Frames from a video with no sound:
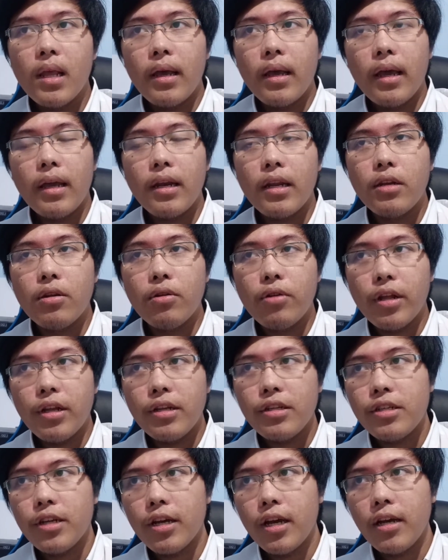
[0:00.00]
In
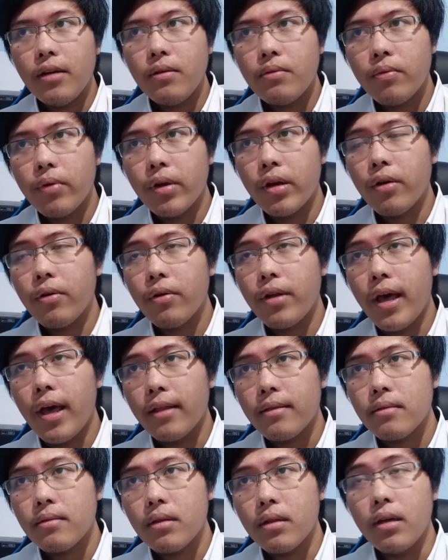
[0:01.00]
Indonesia, we know
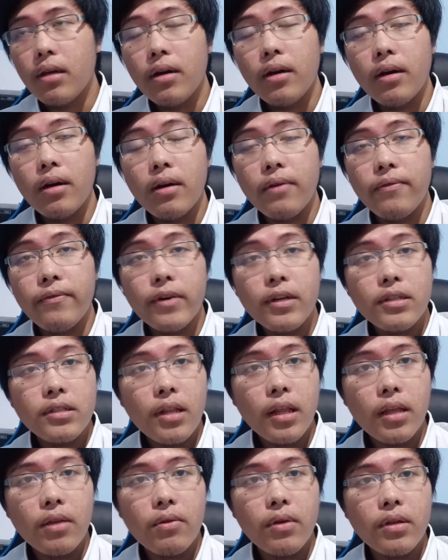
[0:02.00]
that the first
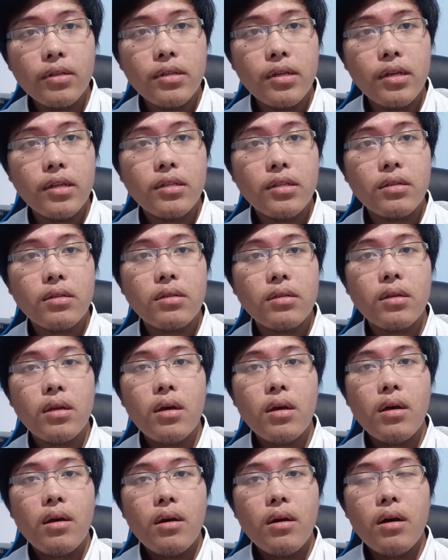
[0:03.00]
language is
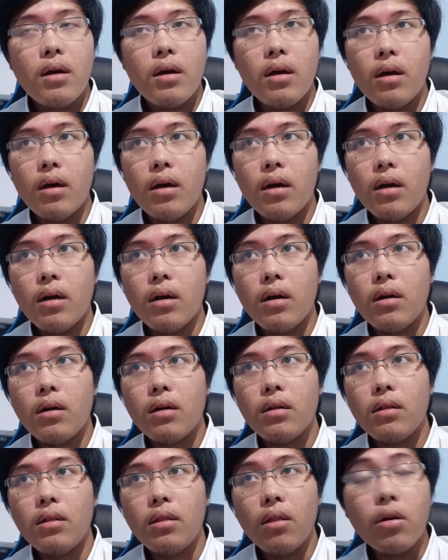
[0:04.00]

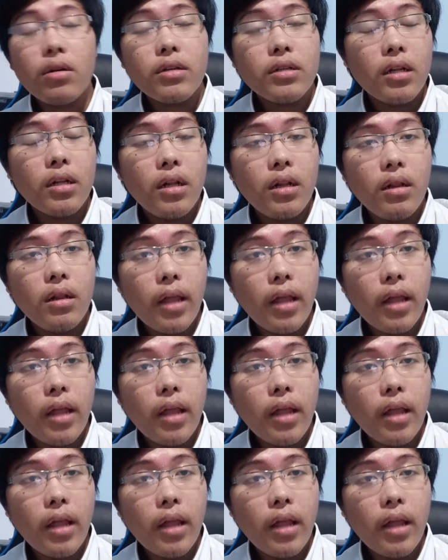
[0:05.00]
local